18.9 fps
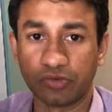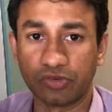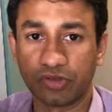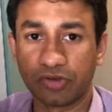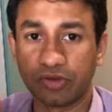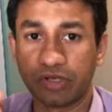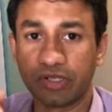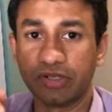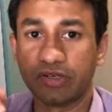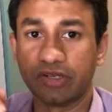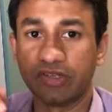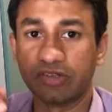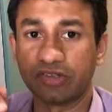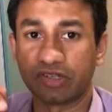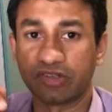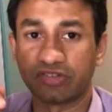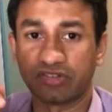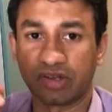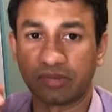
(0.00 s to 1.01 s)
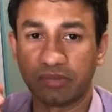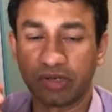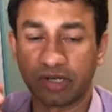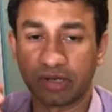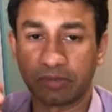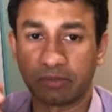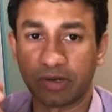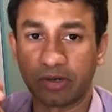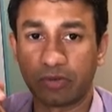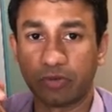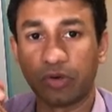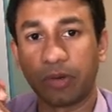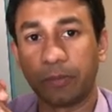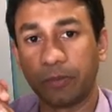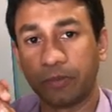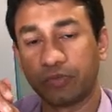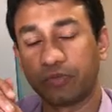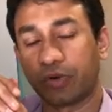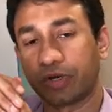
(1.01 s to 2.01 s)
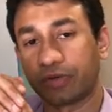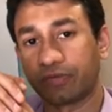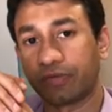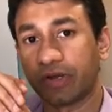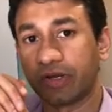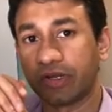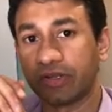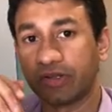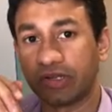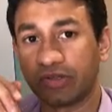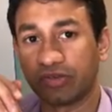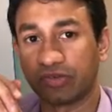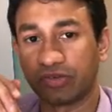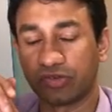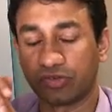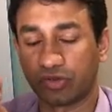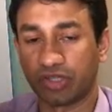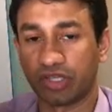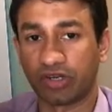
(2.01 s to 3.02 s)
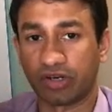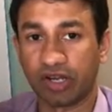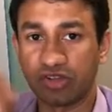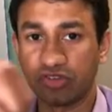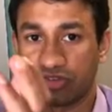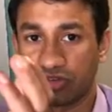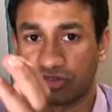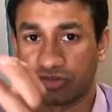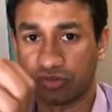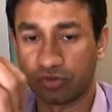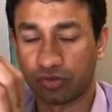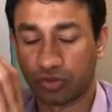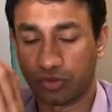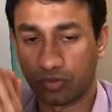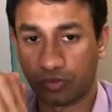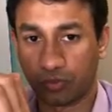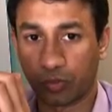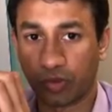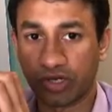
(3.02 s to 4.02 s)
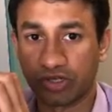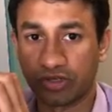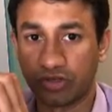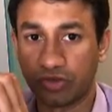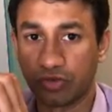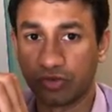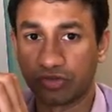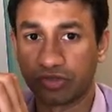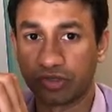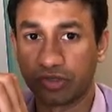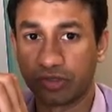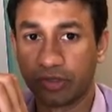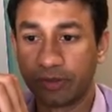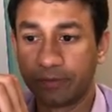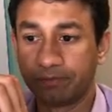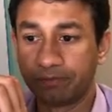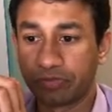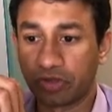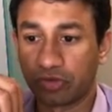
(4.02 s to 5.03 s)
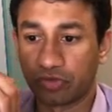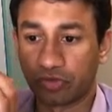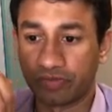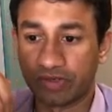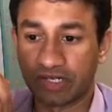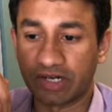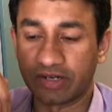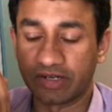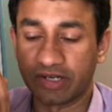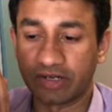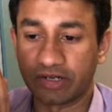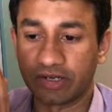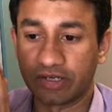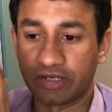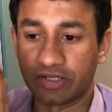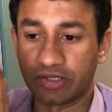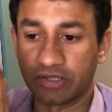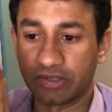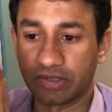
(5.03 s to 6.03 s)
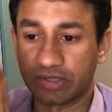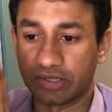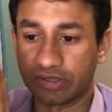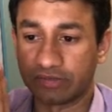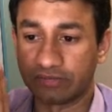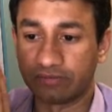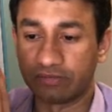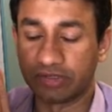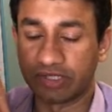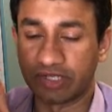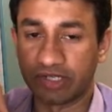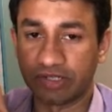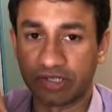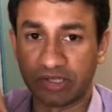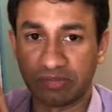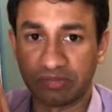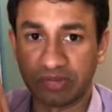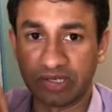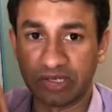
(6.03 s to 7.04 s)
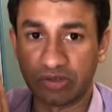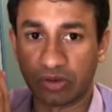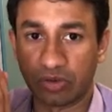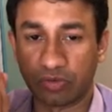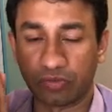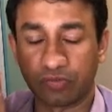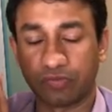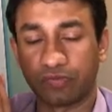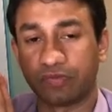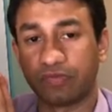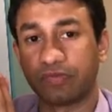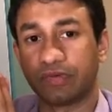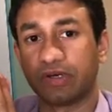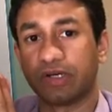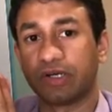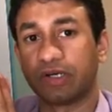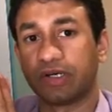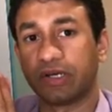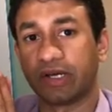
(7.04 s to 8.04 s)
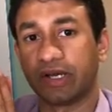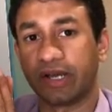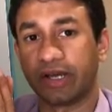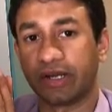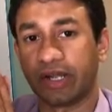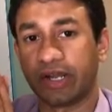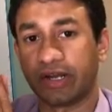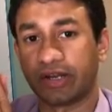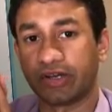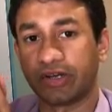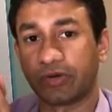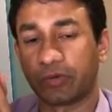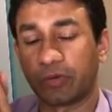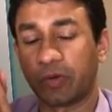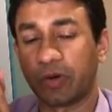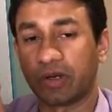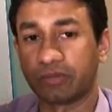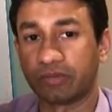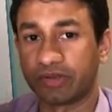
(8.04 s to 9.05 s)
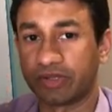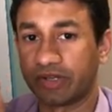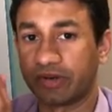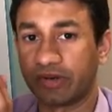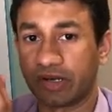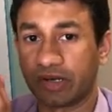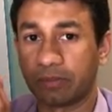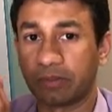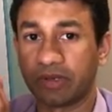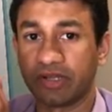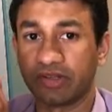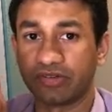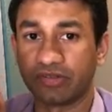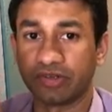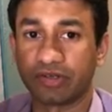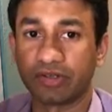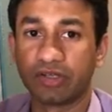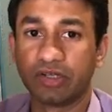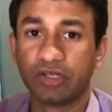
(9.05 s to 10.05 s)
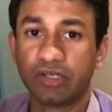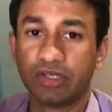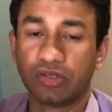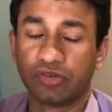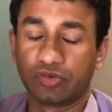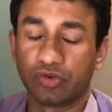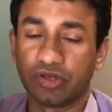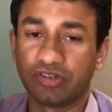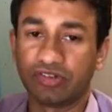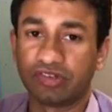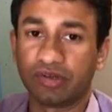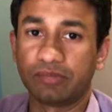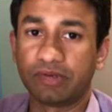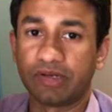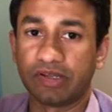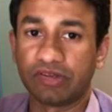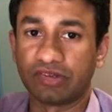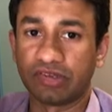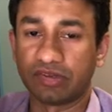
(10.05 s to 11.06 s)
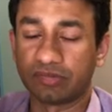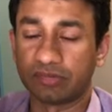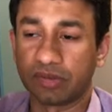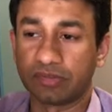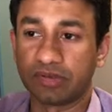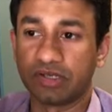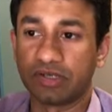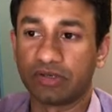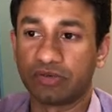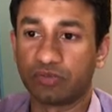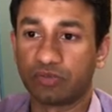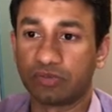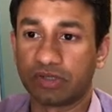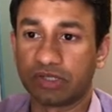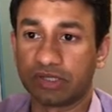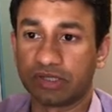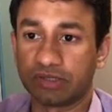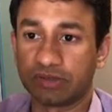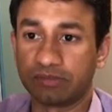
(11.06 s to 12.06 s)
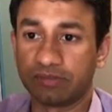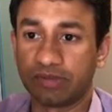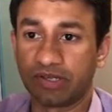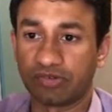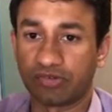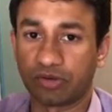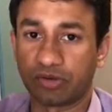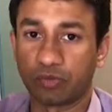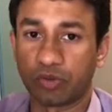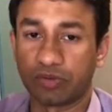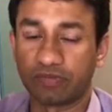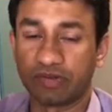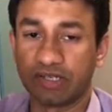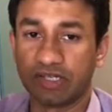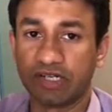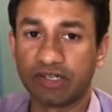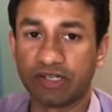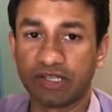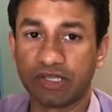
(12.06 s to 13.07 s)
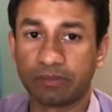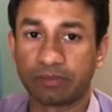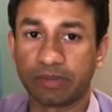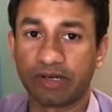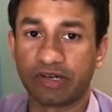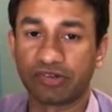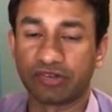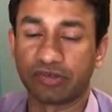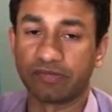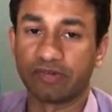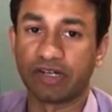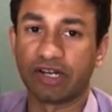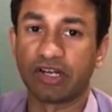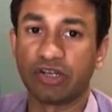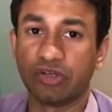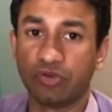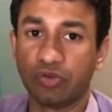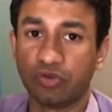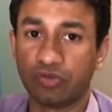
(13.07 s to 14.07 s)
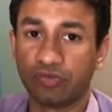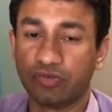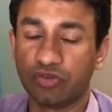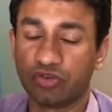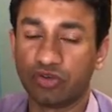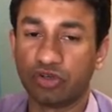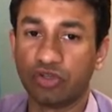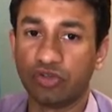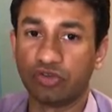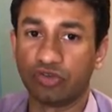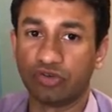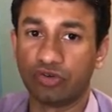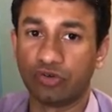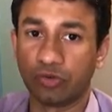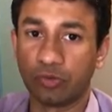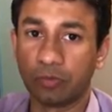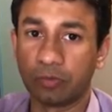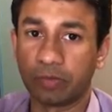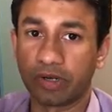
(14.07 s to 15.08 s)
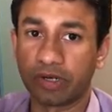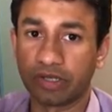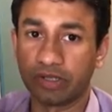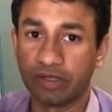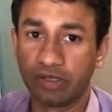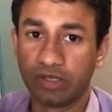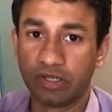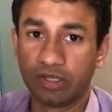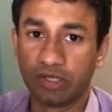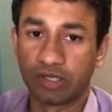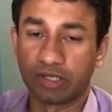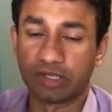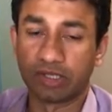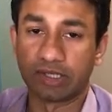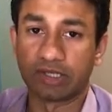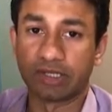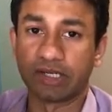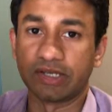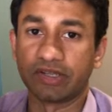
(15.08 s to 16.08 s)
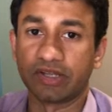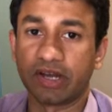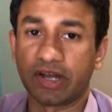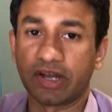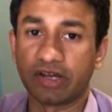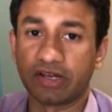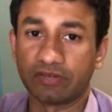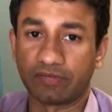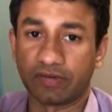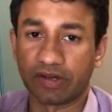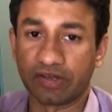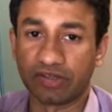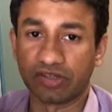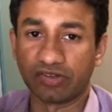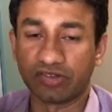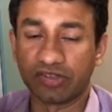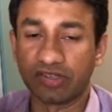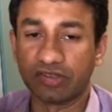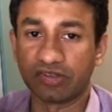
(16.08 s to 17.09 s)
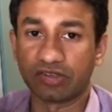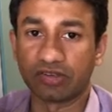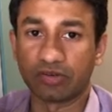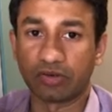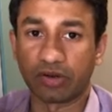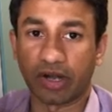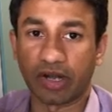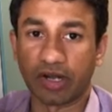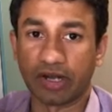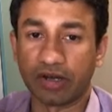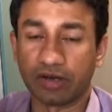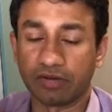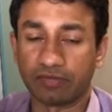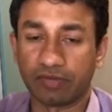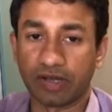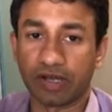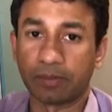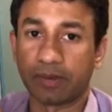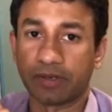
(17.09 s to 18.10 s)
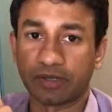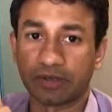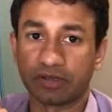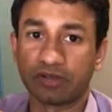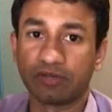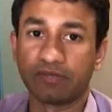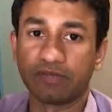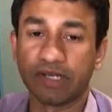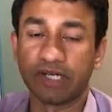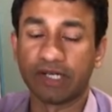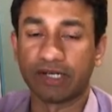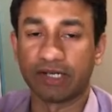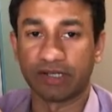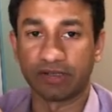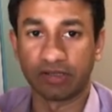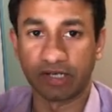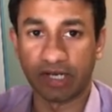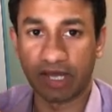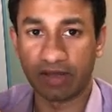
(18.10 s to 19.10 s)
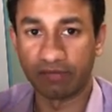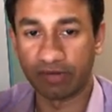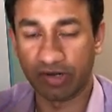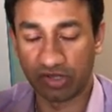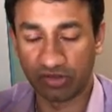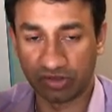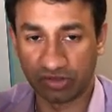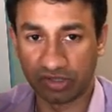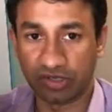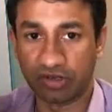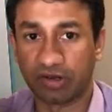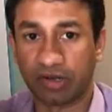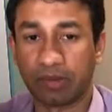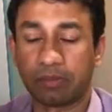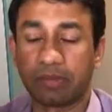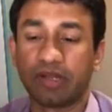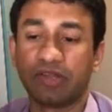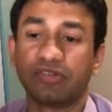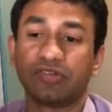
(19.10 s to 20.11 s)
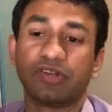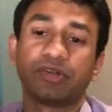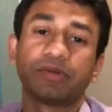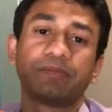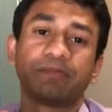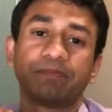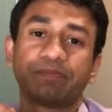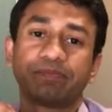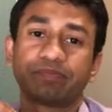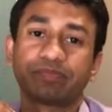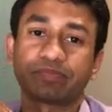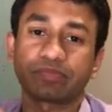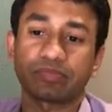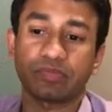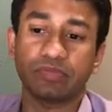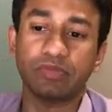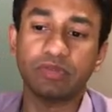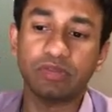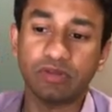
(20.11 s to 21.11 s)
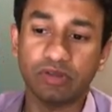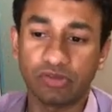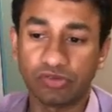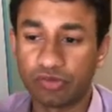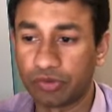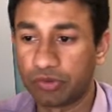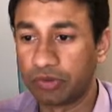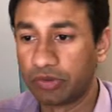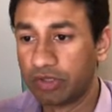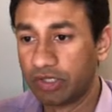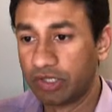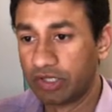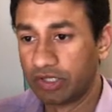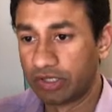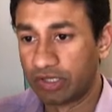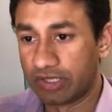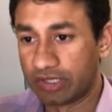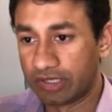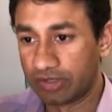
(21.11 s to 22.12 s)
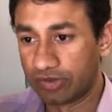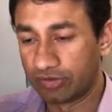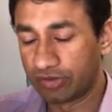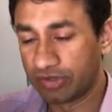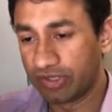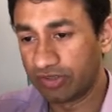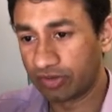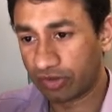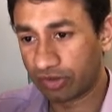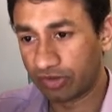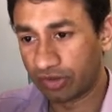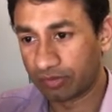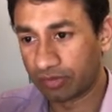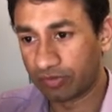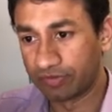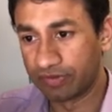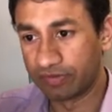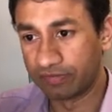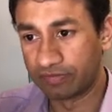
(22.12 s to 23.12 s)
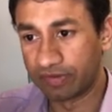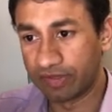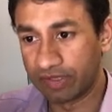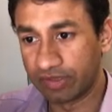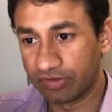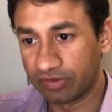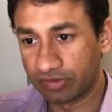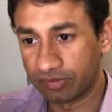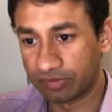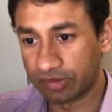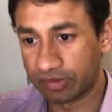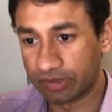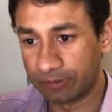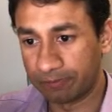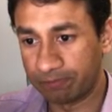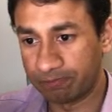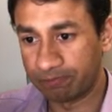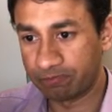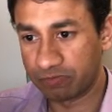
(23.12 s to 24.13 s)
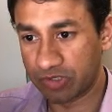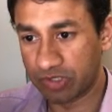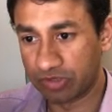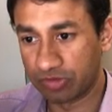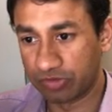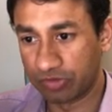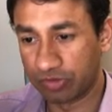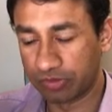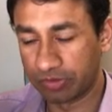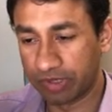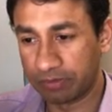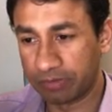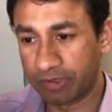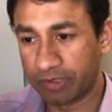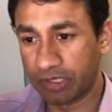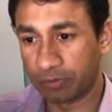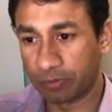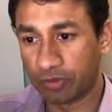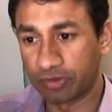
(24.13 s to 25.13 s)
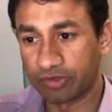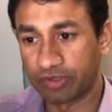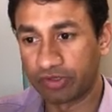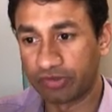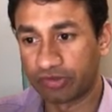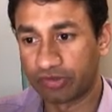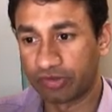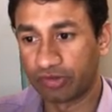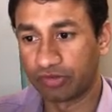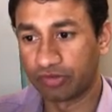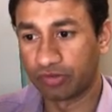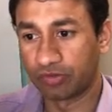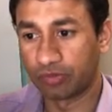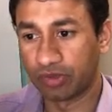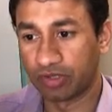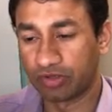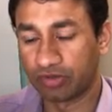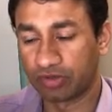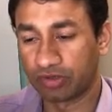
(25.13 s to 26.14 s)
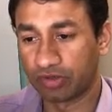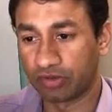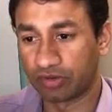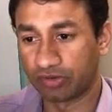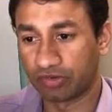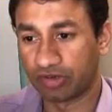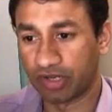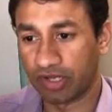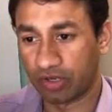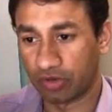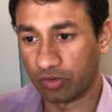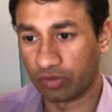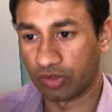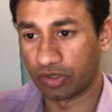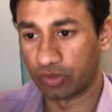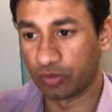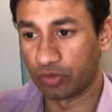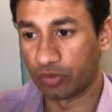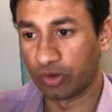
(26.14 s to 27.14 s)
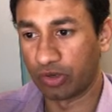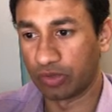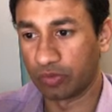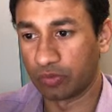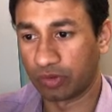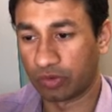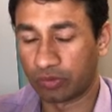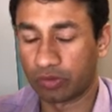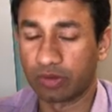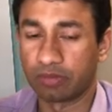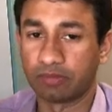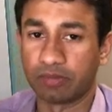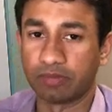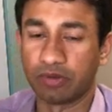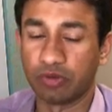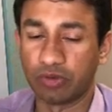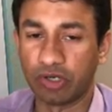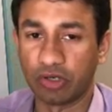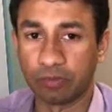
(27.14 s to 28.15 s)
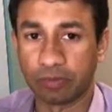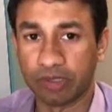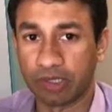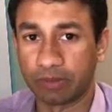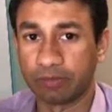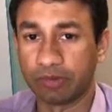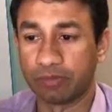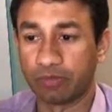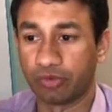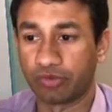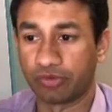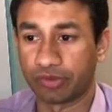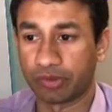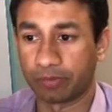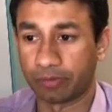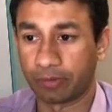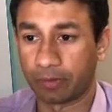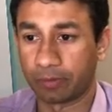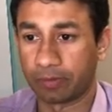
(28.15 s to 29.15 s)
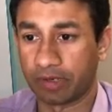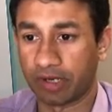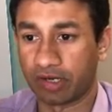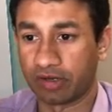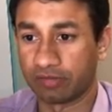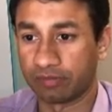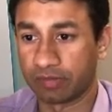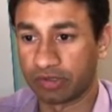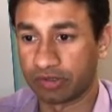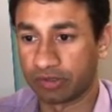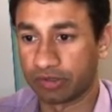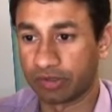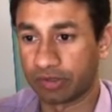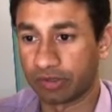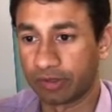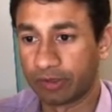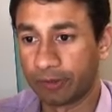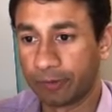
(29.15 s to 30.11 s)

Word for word: zero degrees and summer it might go up to forty-five degrees. So the range is quite huge. So we can't directly uh, take the mean of uh, an entire column and then replace it. So in some cases, maybe uh, based on what we learned in the past, we can use, we should use group by uh, and then identify the season or identify a particular week, take that average and then replace it. So, uh, so these are some of the ways. Um, So depending upon the situation or scenario that you are going to work on, maybe you need to pick up the most appropriate method.